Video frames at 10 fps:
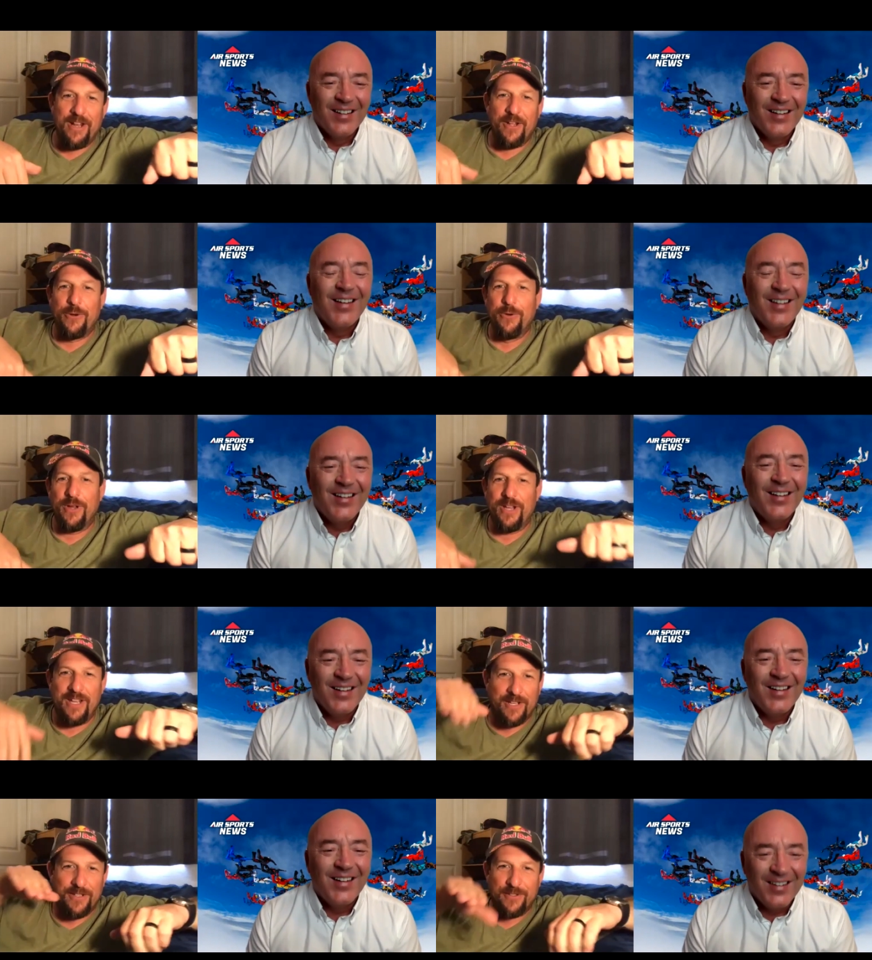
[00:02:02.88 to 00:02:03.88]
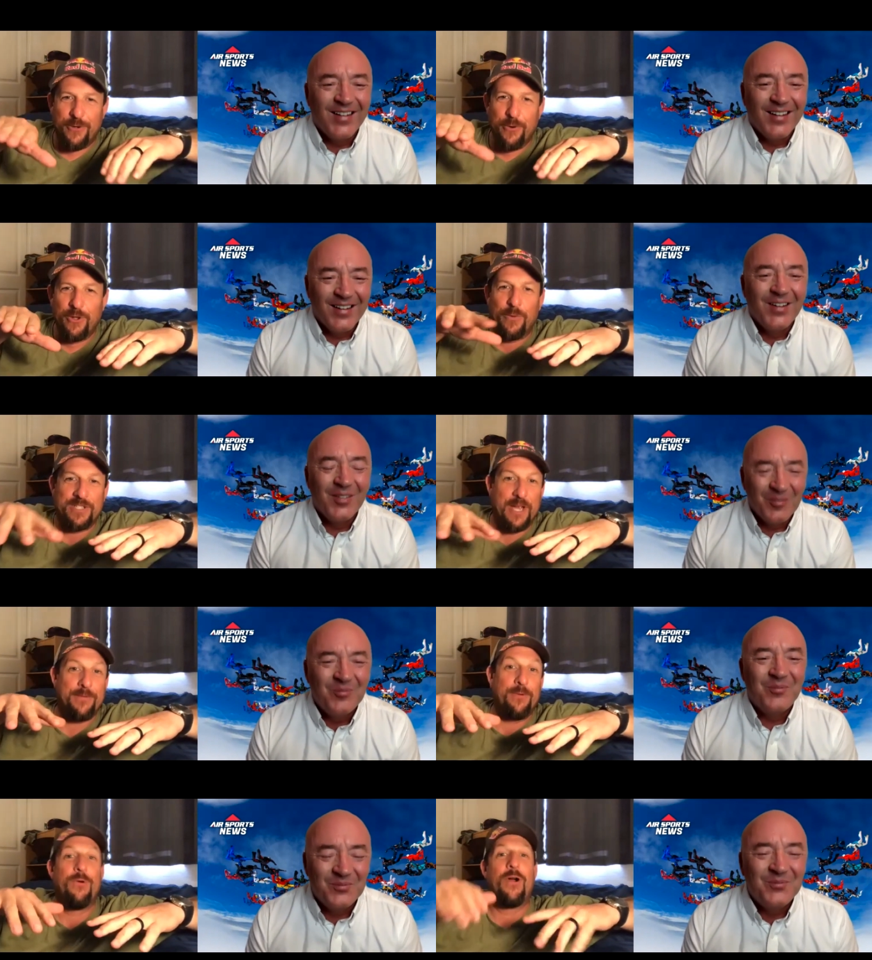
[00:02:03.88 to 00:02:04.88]
Speaker 1: the coo- in the cooler, which kept
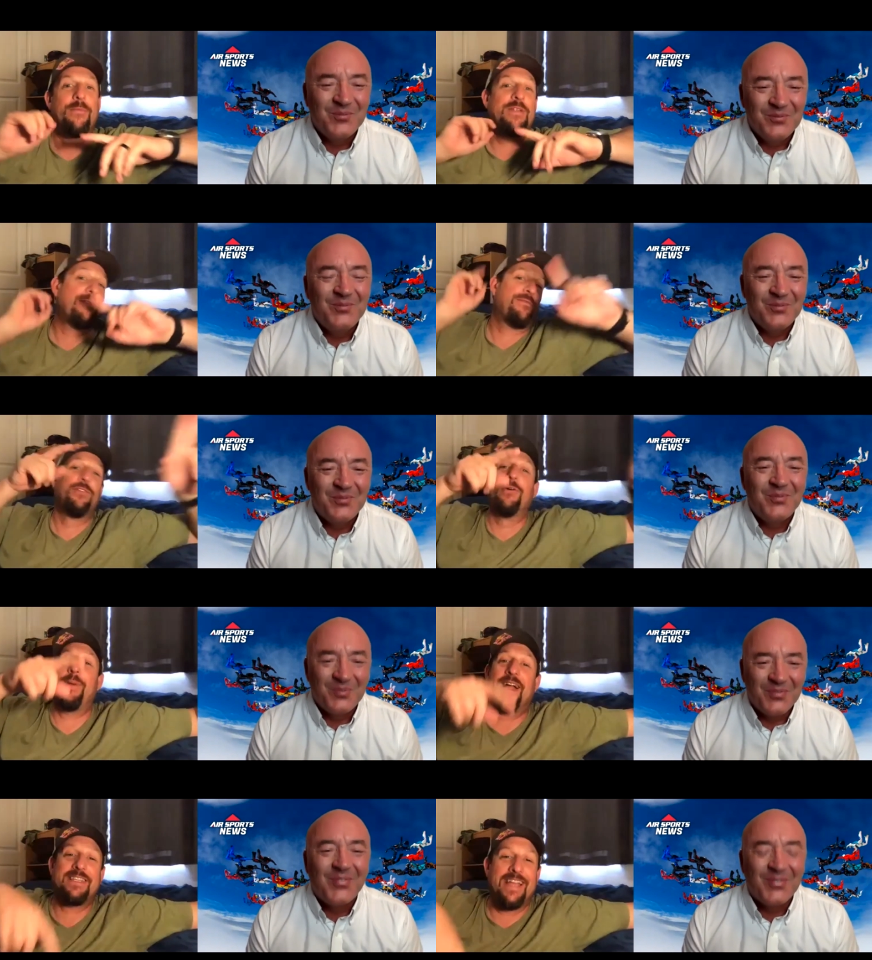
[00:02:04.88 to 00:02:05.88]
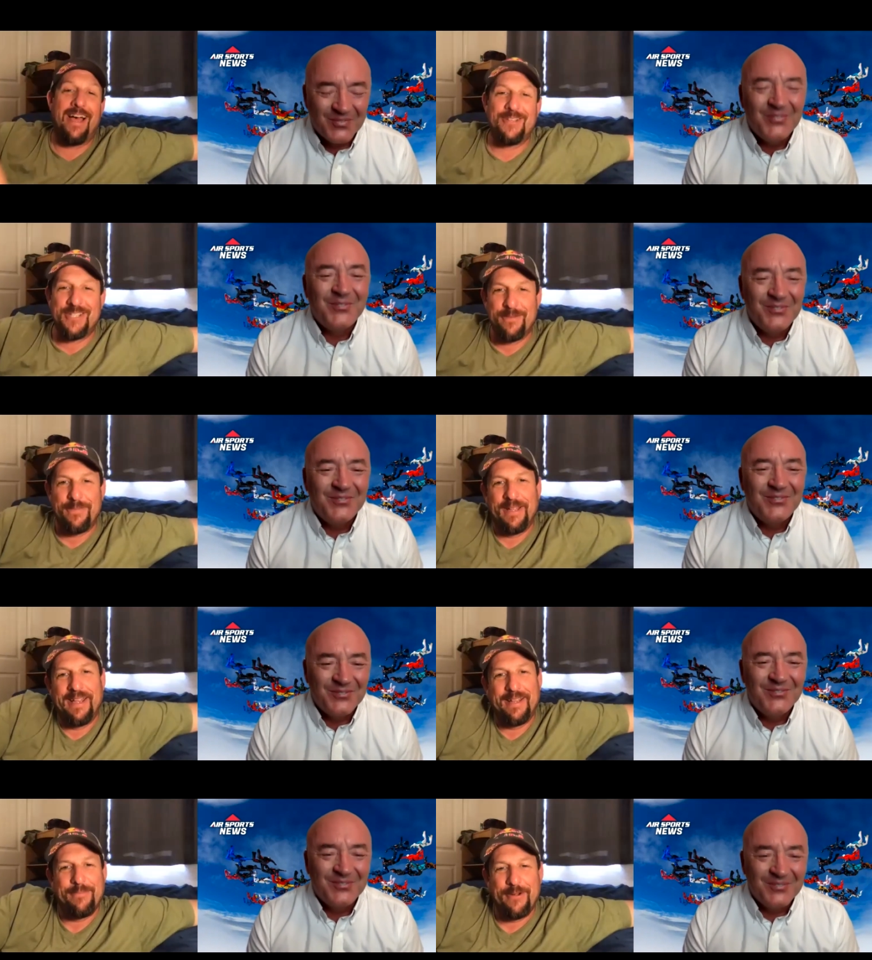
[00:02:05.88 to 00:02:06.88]
it warm, and then flew it back to the house in the
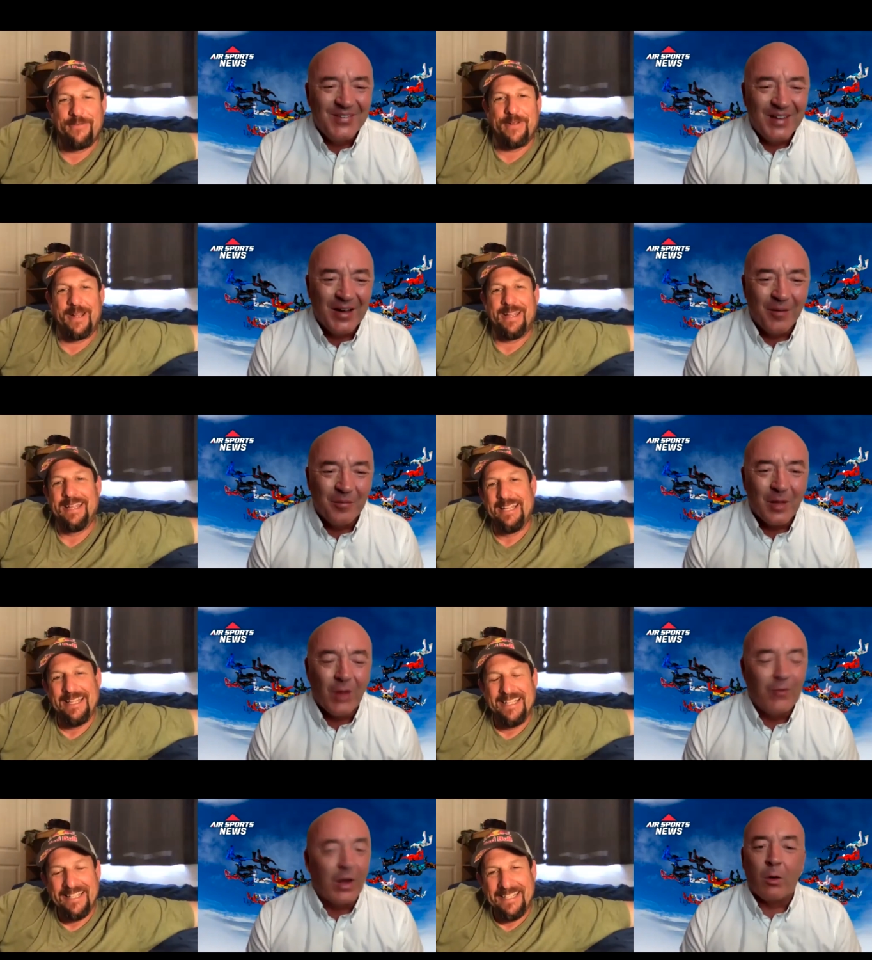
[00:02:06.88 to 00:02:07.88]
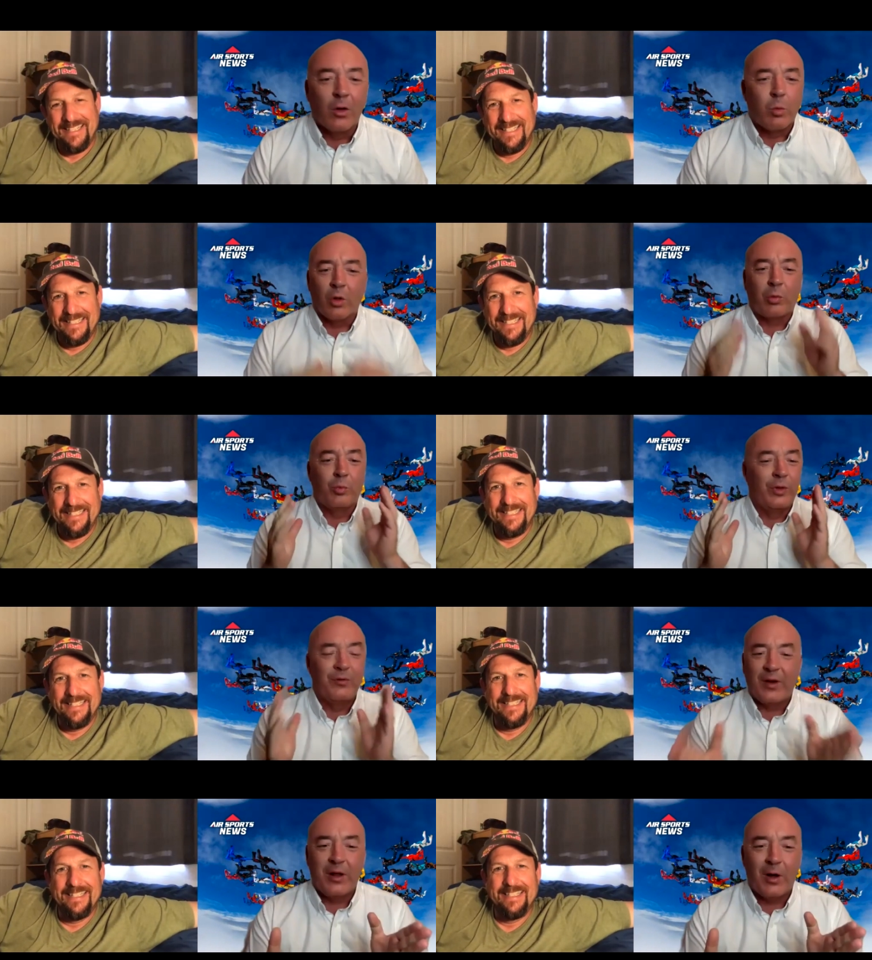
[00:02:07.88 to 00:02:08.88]
plane. Pretty funny.
Speaker 2: I love it. I always watch the
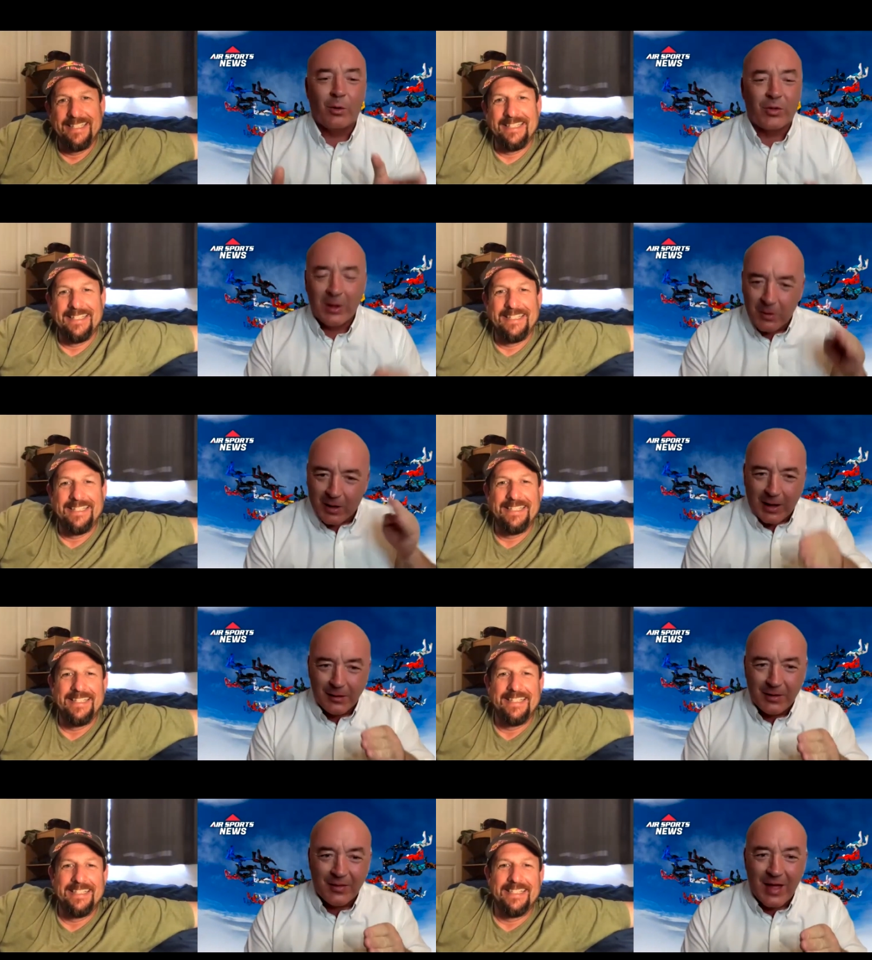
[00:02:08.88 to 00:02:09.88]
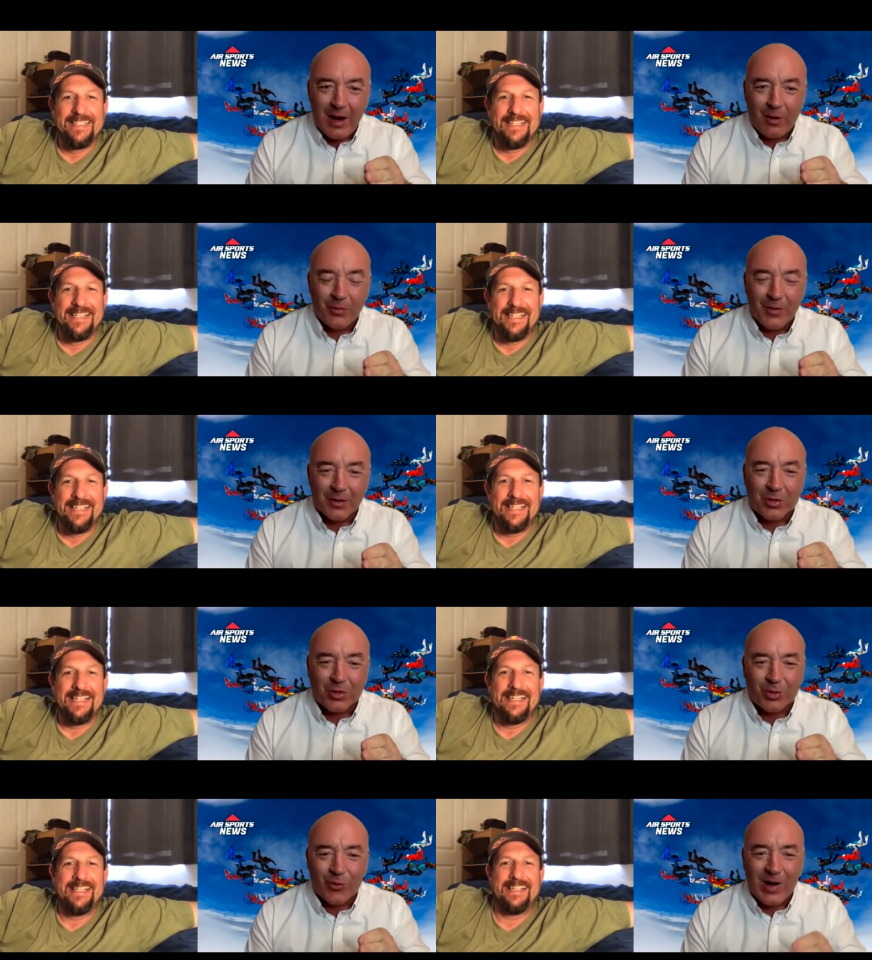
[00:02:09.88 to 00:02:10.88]
video, seeing you landing there on that
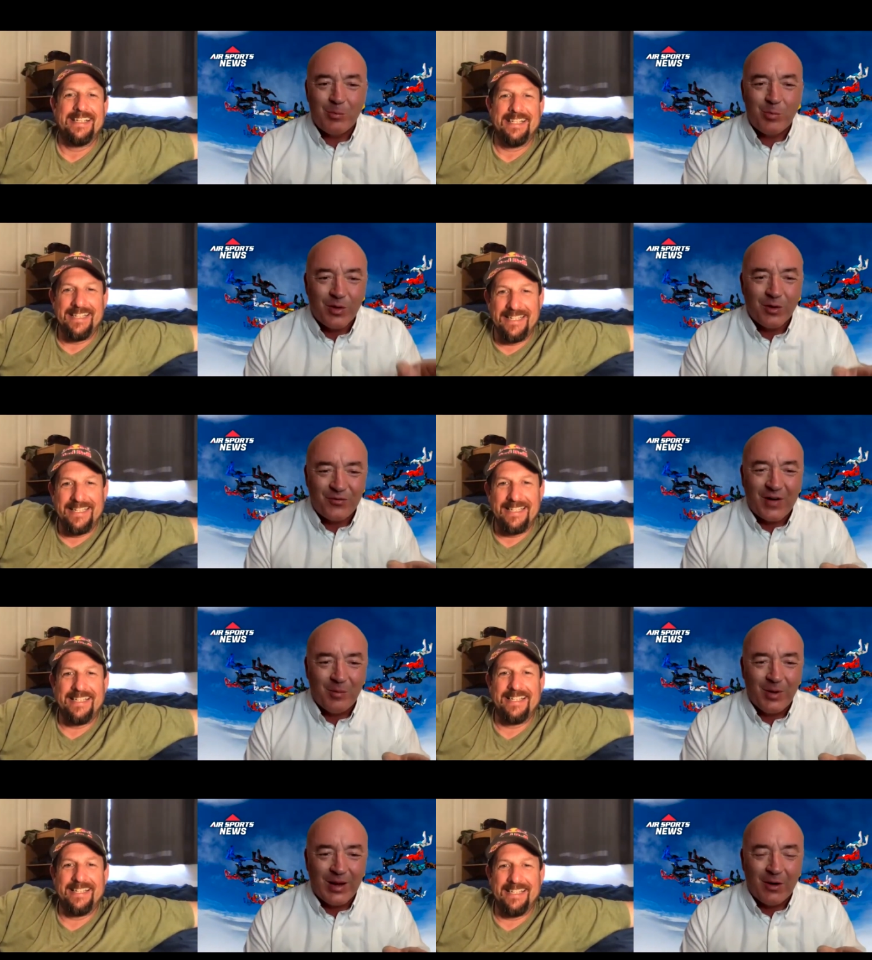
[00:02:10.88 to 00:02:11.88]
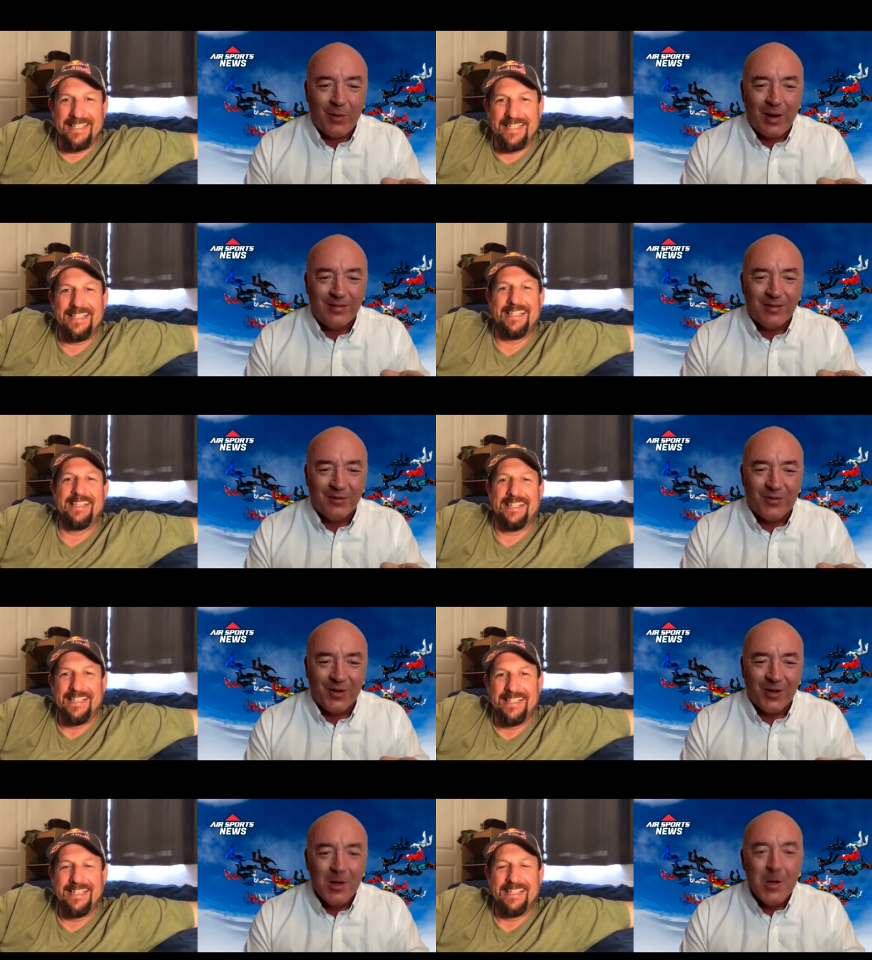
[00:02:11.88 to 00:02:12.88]
strip with your family out waiting
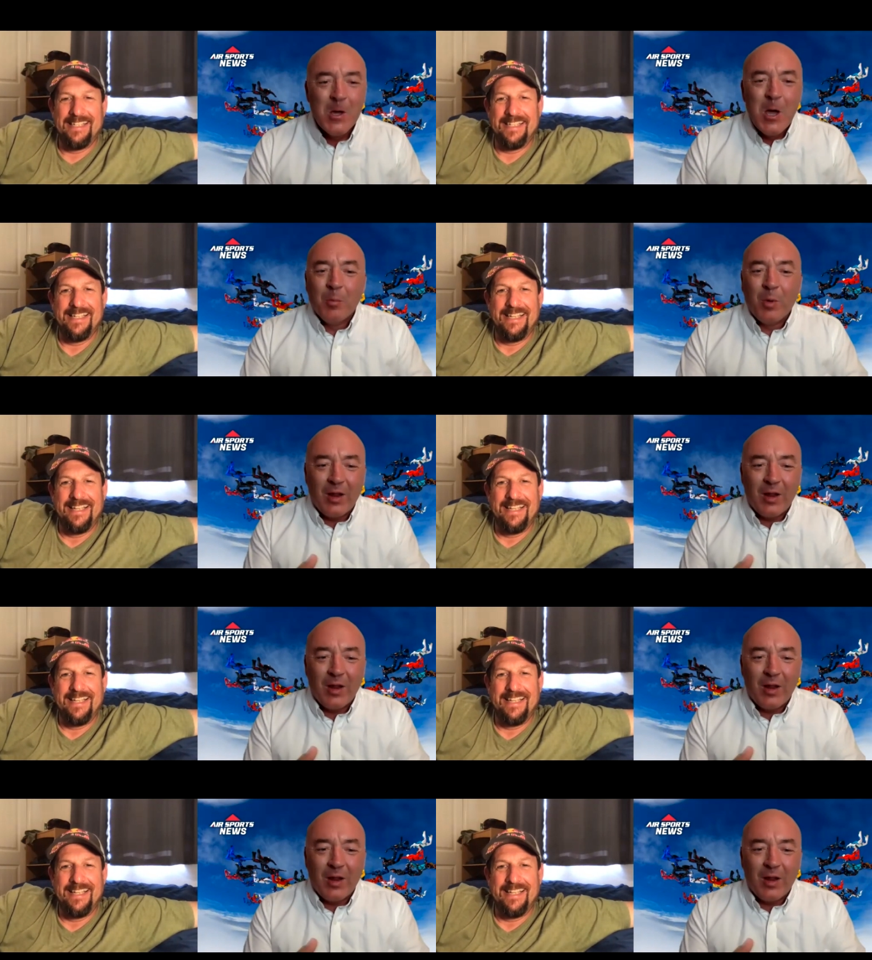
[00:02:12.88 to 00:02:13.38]
for you. Well,